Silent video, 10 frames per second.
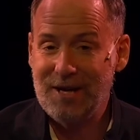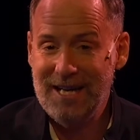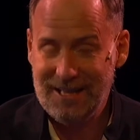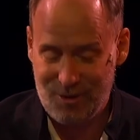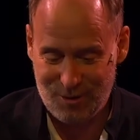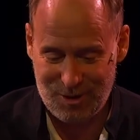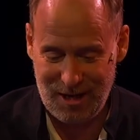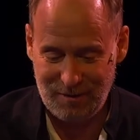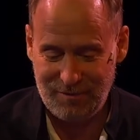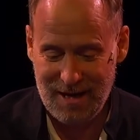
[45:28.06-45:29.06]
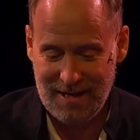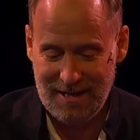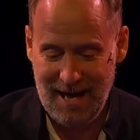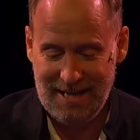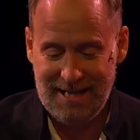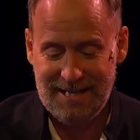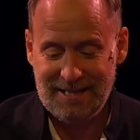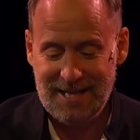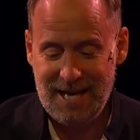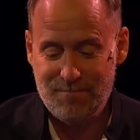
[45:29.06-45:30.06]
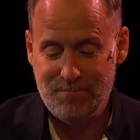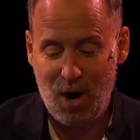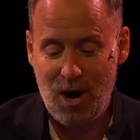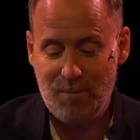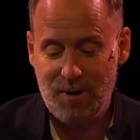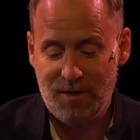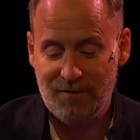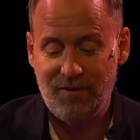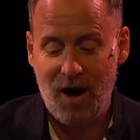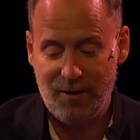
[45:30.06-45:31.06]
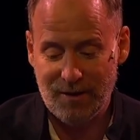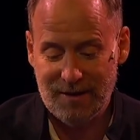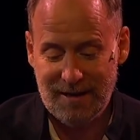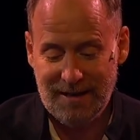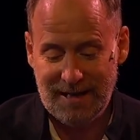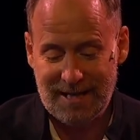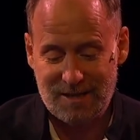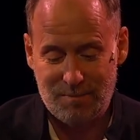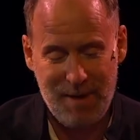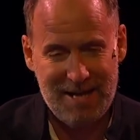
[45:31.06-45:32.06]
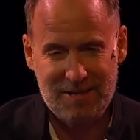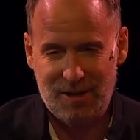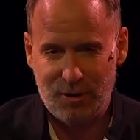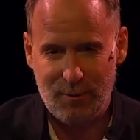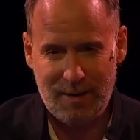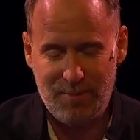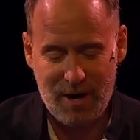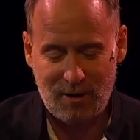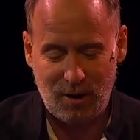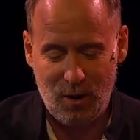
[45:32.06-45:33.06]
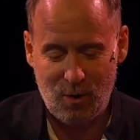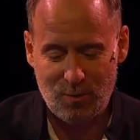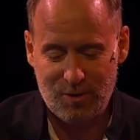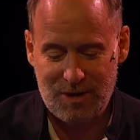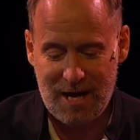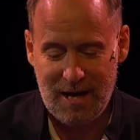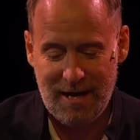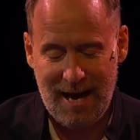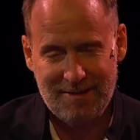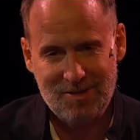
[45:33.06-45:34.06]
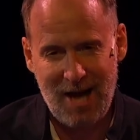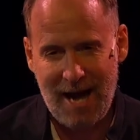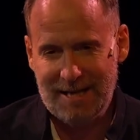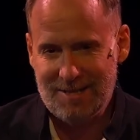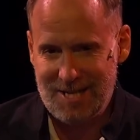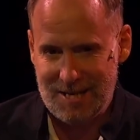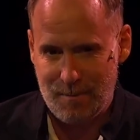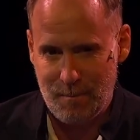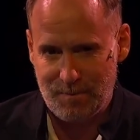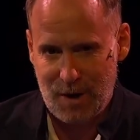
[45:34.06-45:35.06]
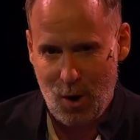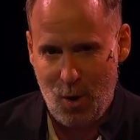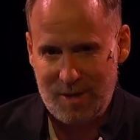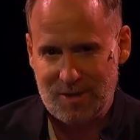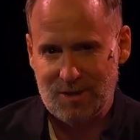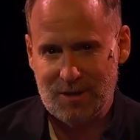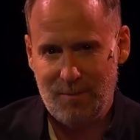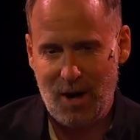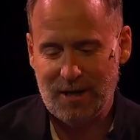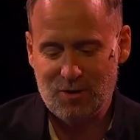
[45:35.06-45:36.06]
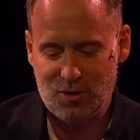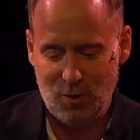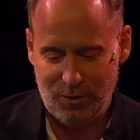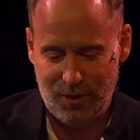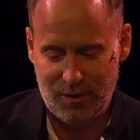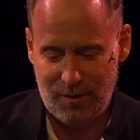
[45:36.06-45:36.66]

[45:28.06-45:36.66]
hid herself, and in came Bob, the father, in his best threadbare clothes, and Tiny Tim hoisted upon his shoulder.